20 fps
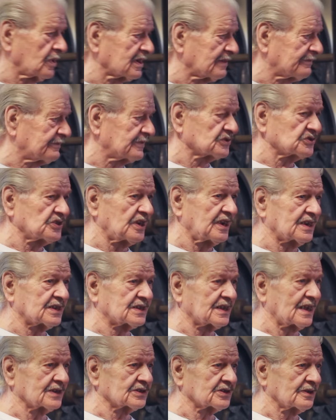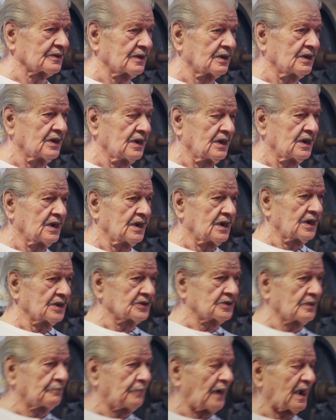You want a physique that
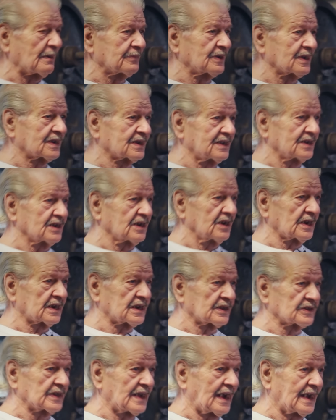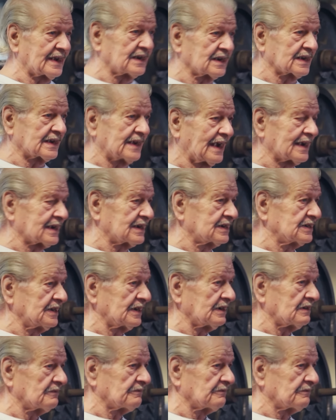the public can look at that and kind of